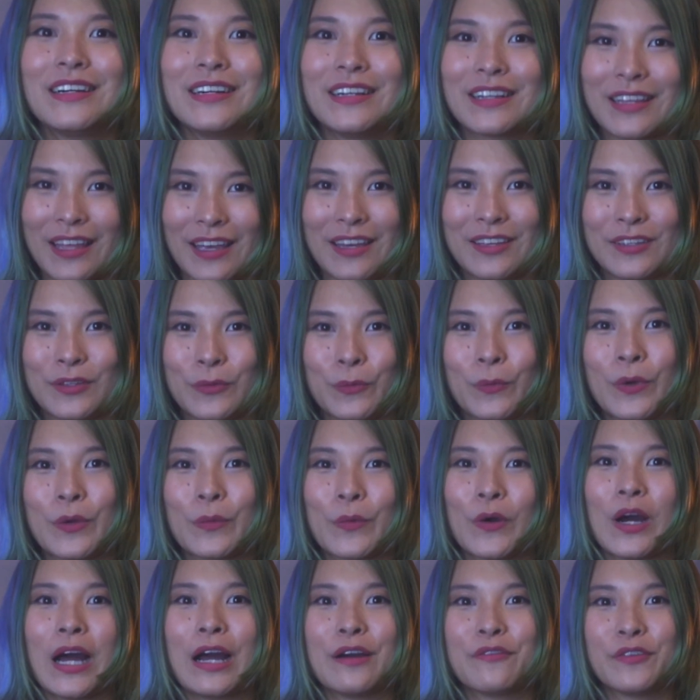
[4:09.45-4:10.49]
Again, we
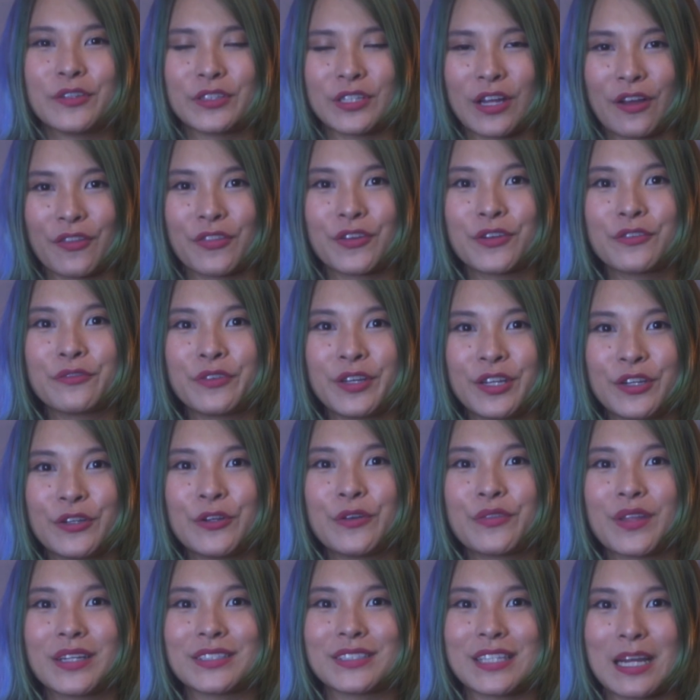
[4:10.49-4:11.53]
will have another
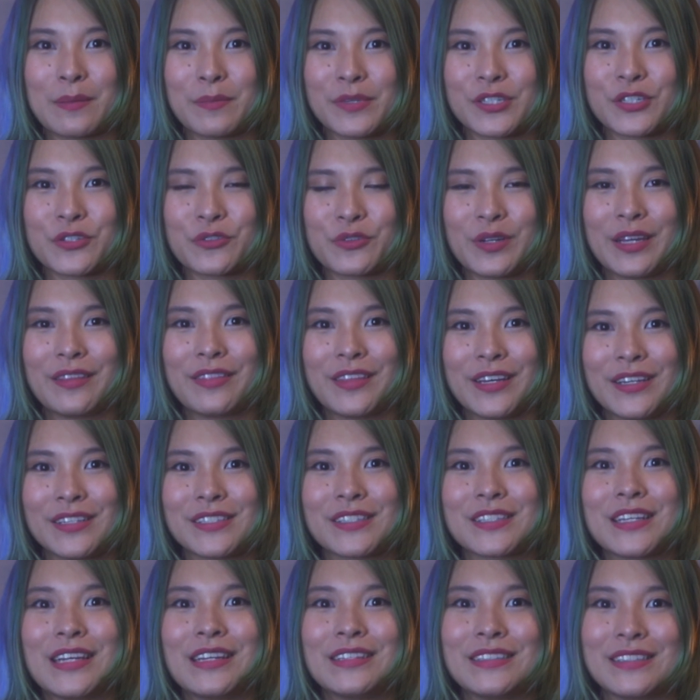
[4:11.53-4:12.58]
video that demonstrates
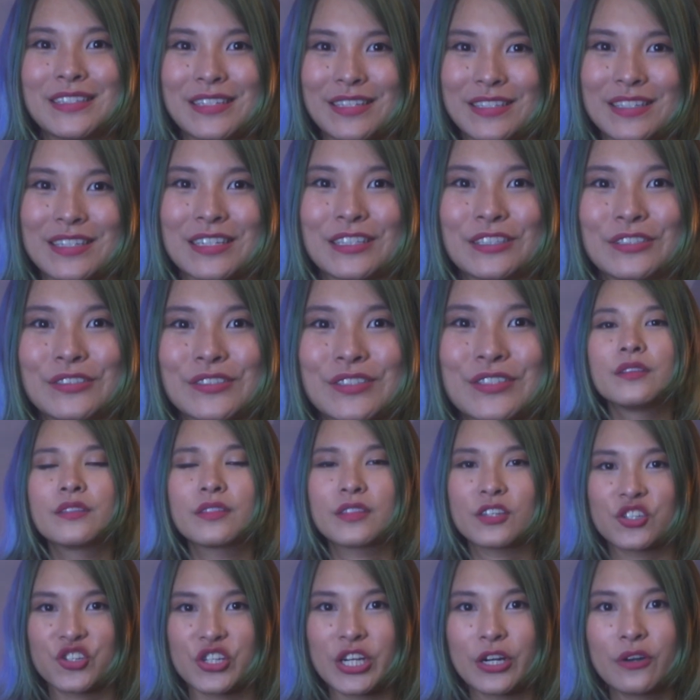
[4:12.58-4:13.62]
this in details.
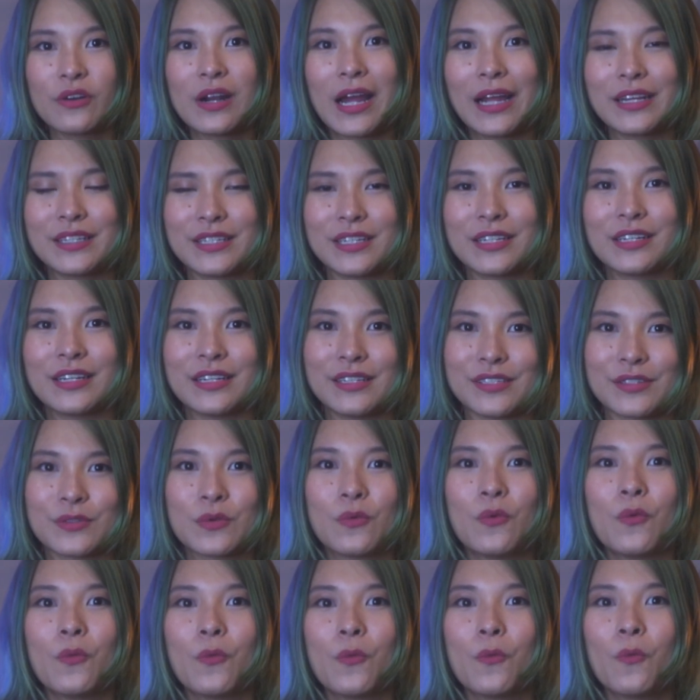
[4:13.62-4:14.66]
The general idea is
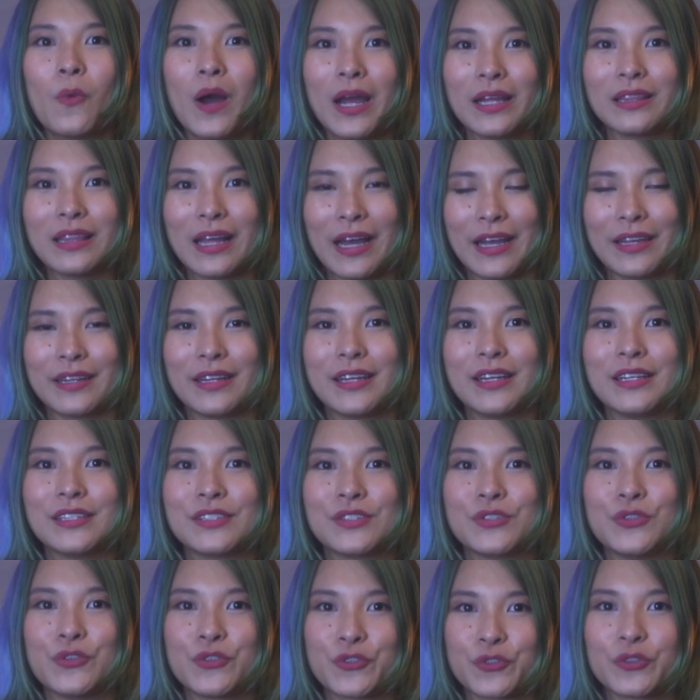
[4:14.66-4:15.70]
white light
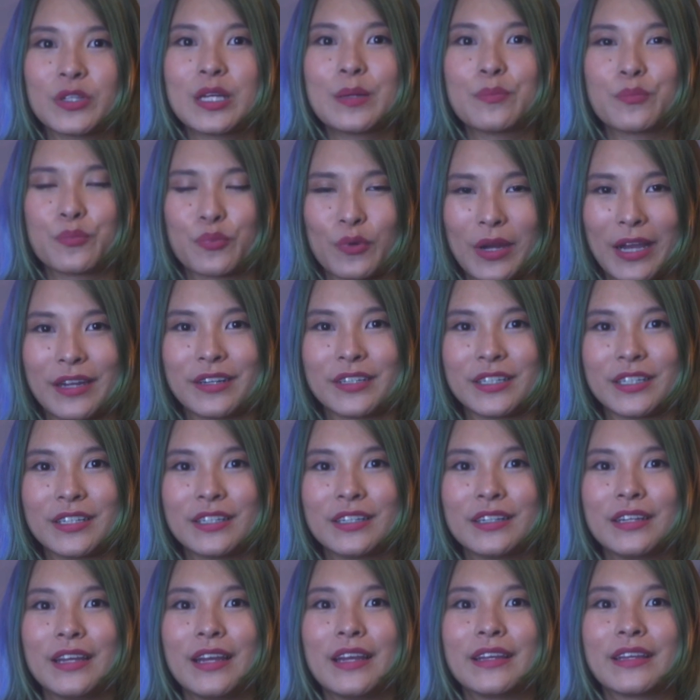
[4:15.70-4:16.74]
is usually brighter
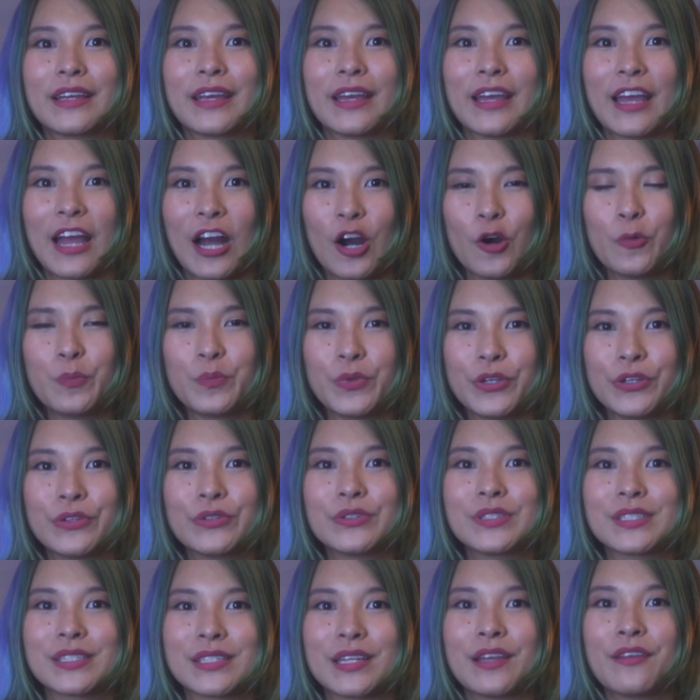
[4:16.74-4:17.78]
and can help
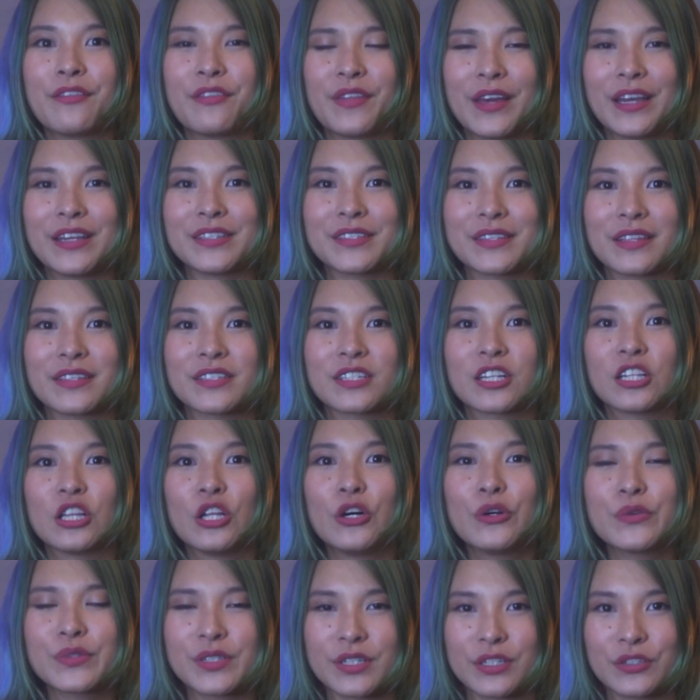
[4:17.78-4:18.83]
you see things that's
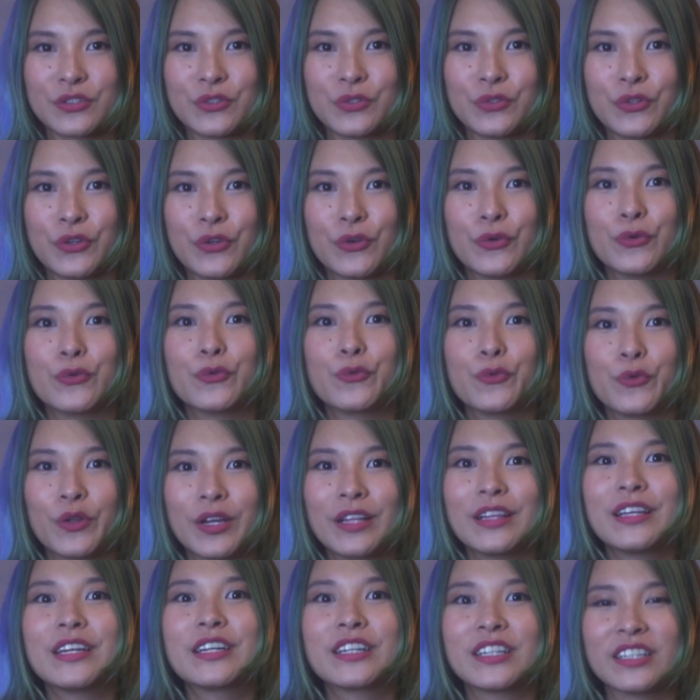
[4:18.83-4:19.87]
closer to you
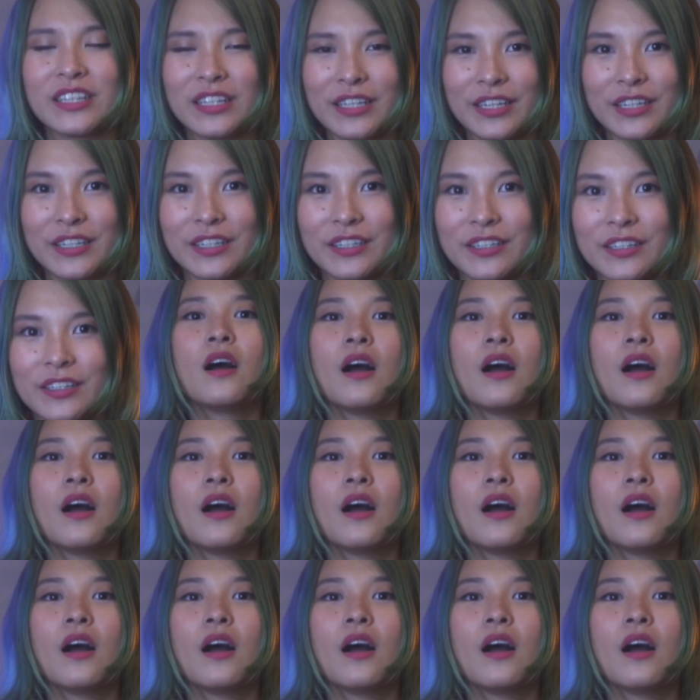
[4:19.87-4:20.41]
really clear.